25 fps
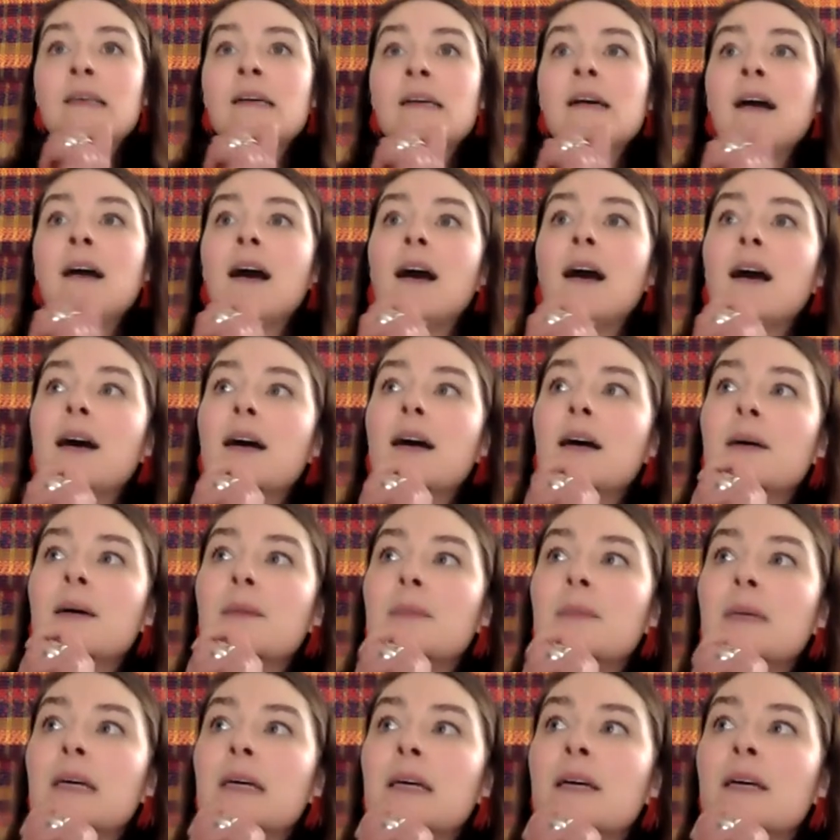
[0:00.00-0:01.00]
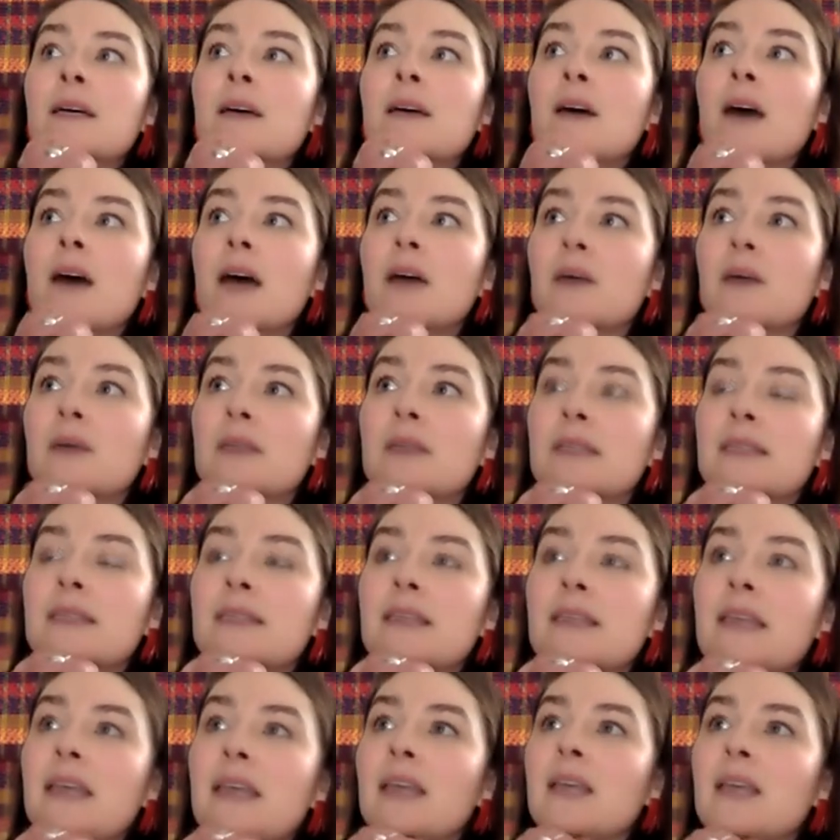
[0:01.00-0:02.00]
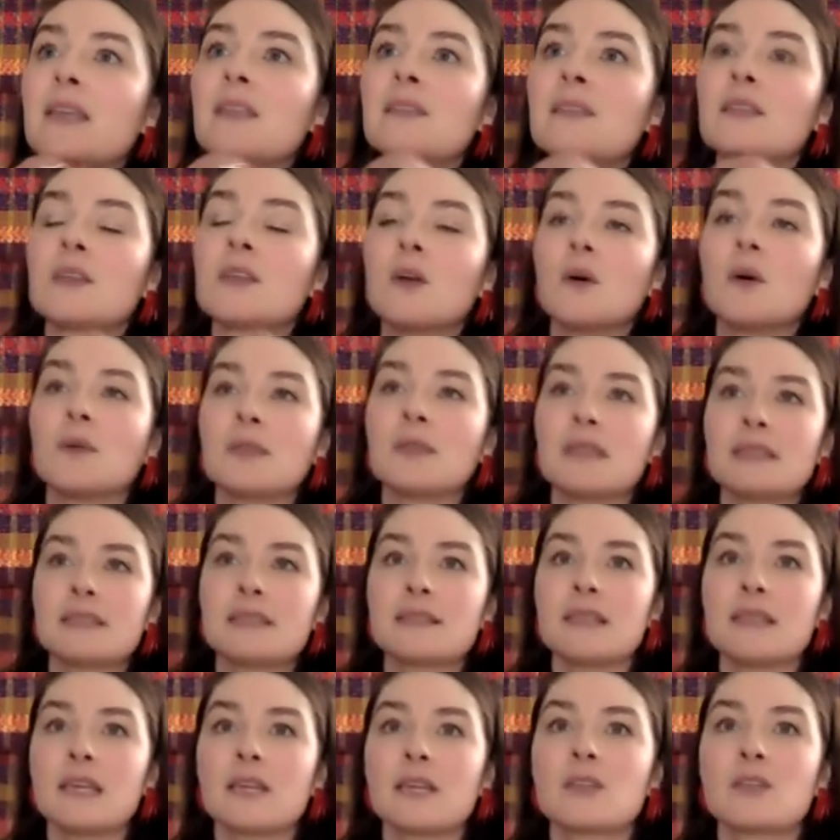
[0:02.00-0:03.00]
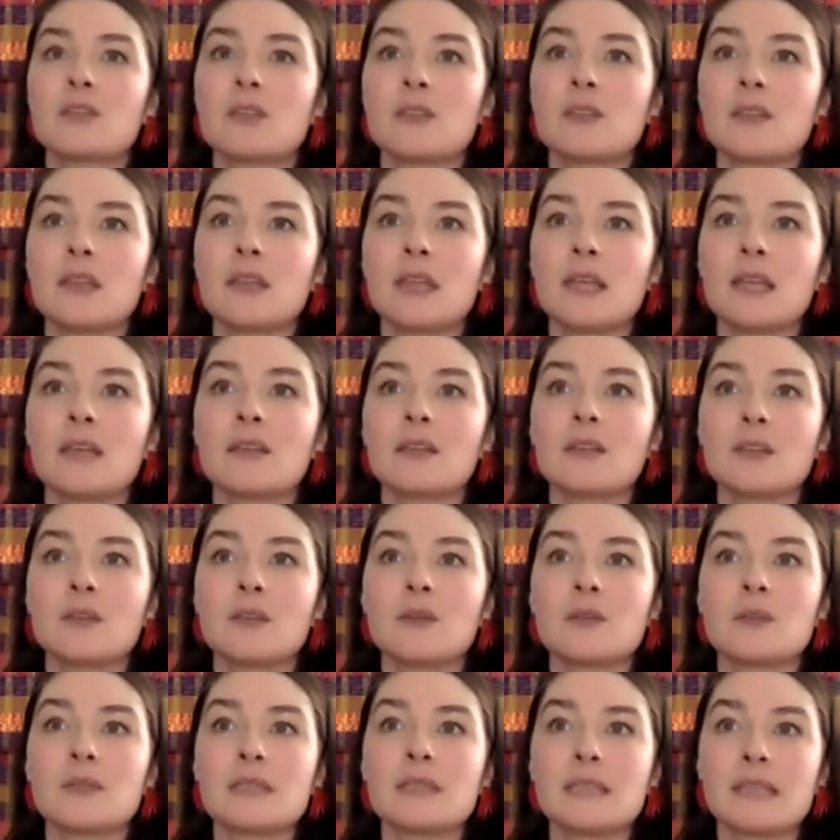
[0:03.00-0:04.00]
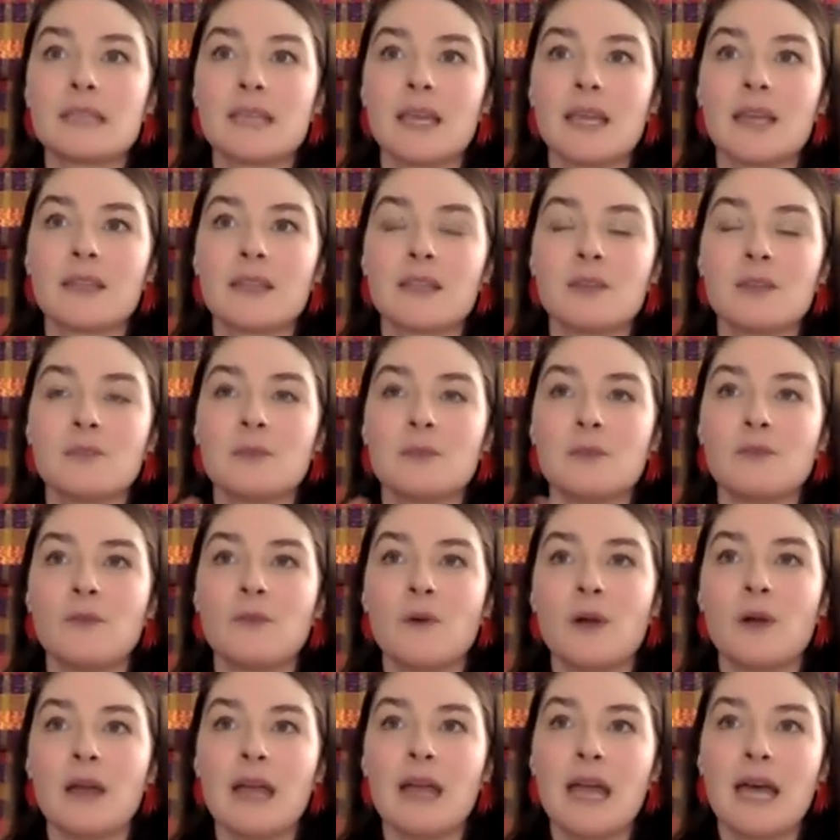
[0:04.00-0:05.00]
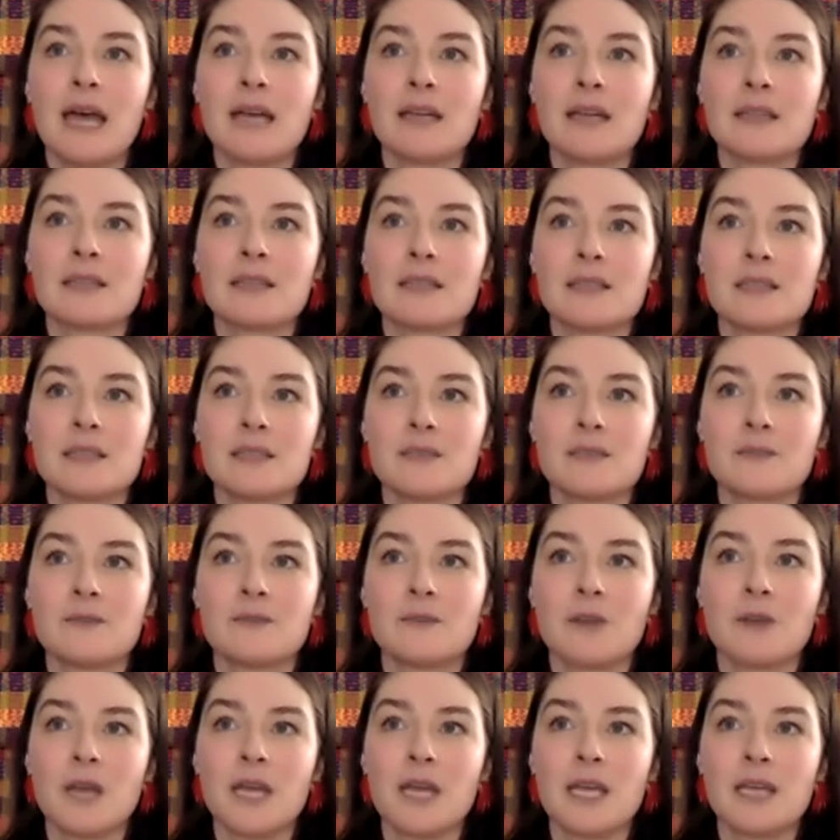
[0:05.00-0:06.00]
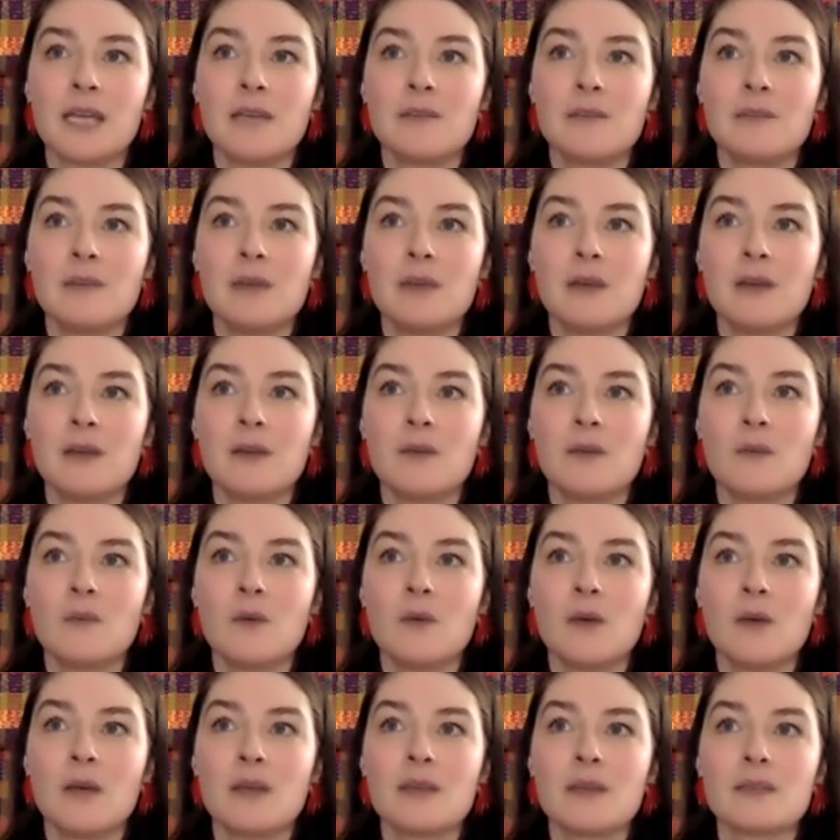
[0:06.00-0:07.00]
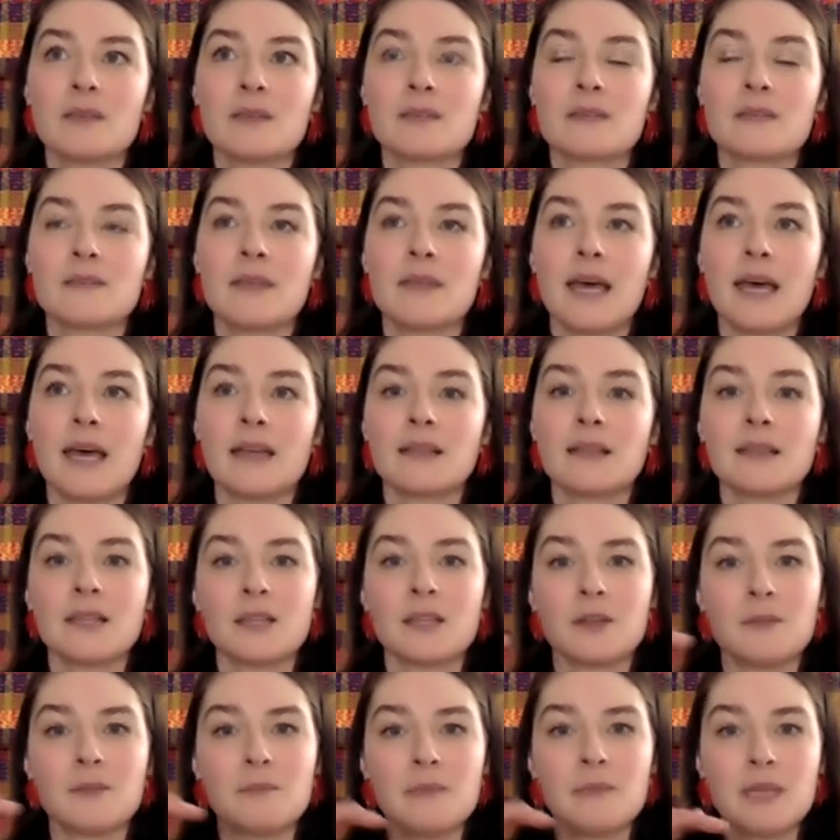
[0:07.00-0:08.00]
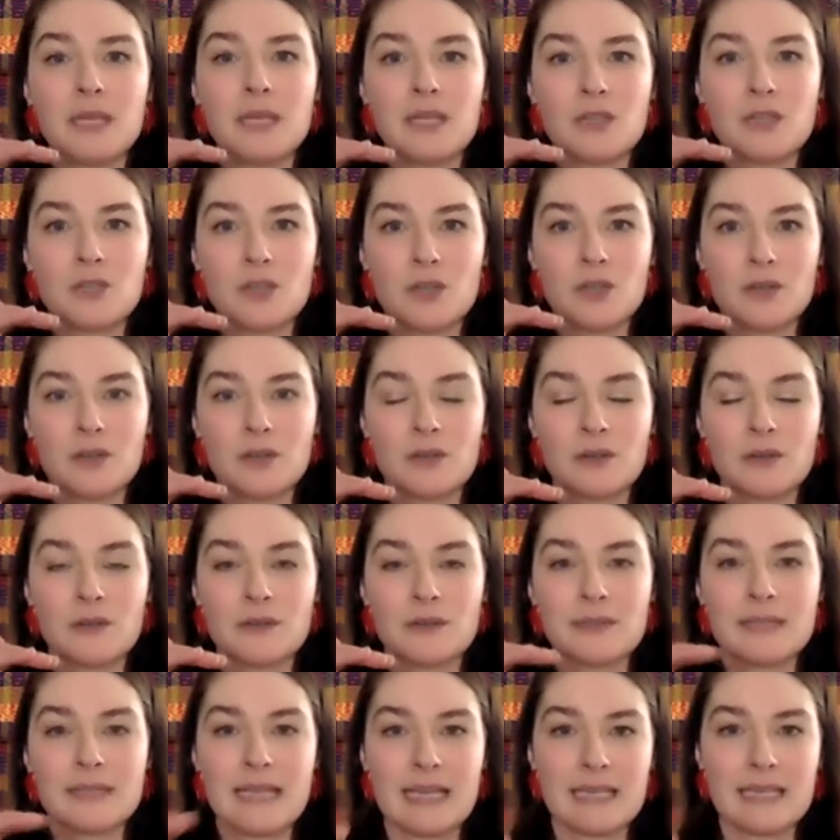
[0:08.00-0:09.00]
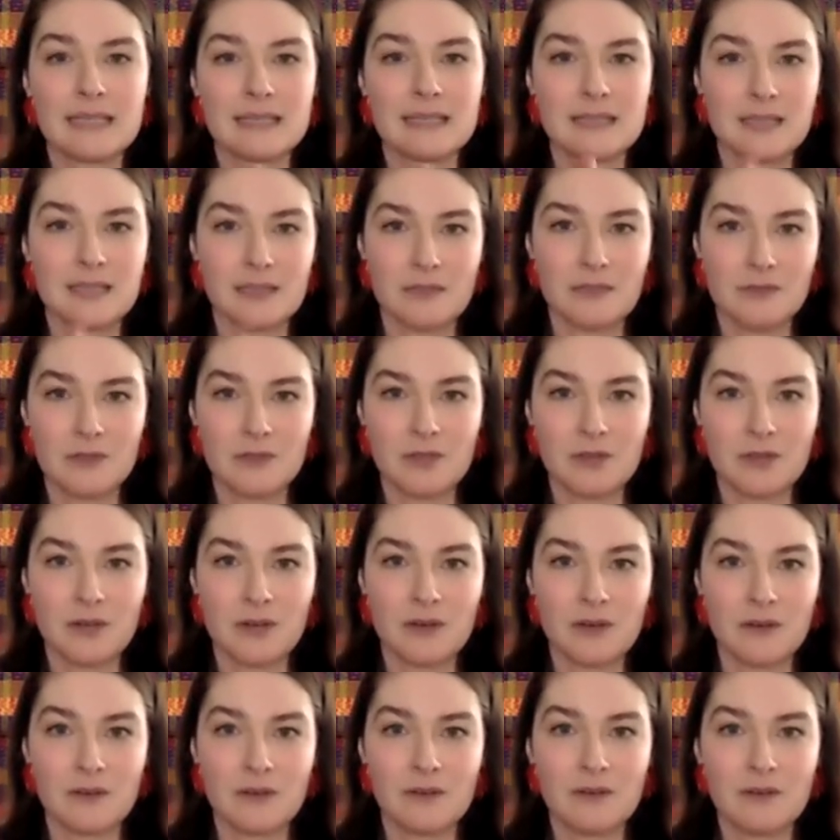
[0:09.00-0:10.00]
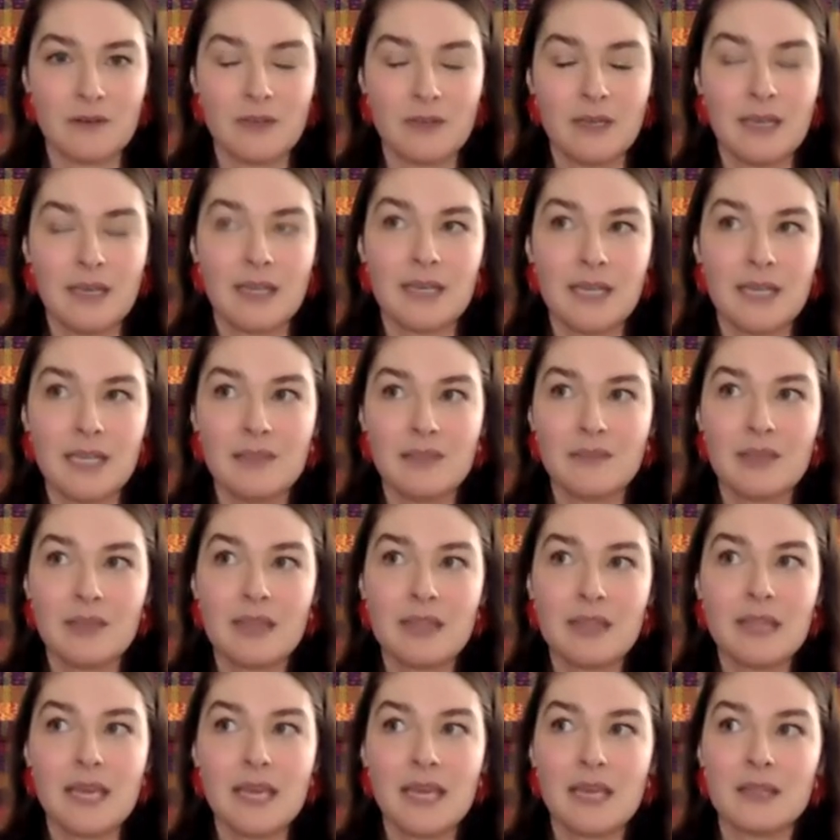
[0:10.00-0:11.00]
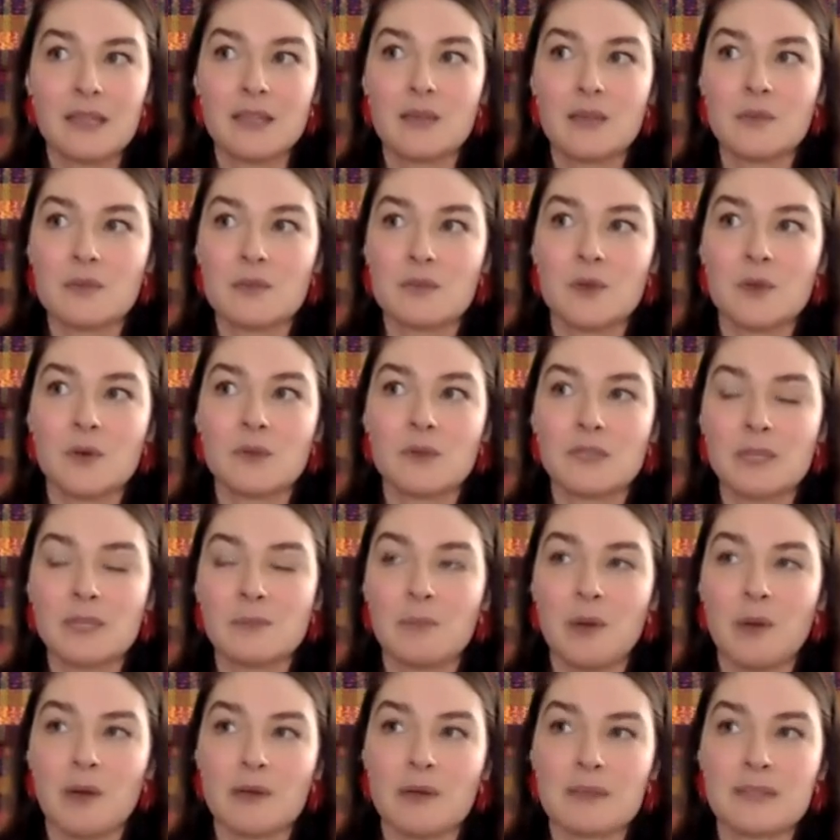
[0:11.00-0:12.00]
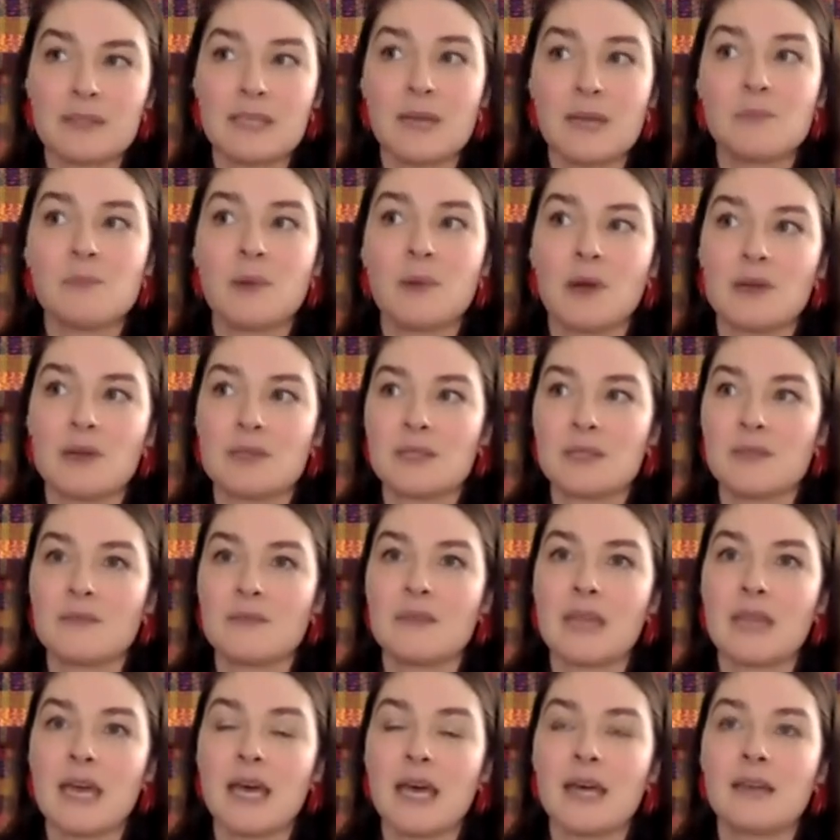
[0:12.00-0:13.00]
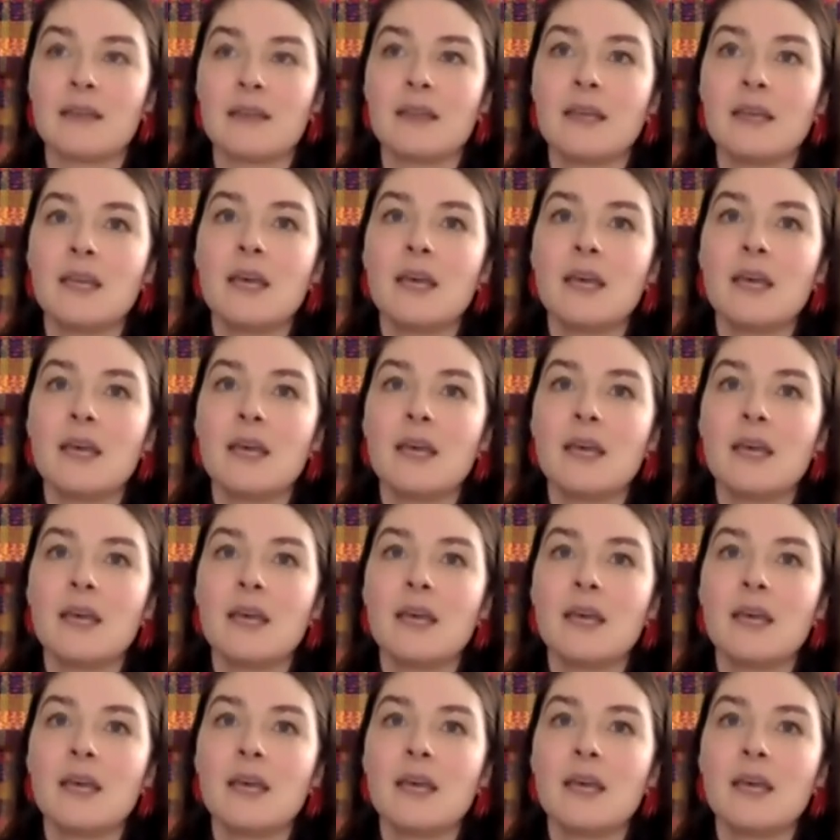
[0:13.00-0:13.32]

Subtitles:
I would say the only section that I glued together before I added to the frame was that little miniature sand sifter. And even then there was only some parts of that.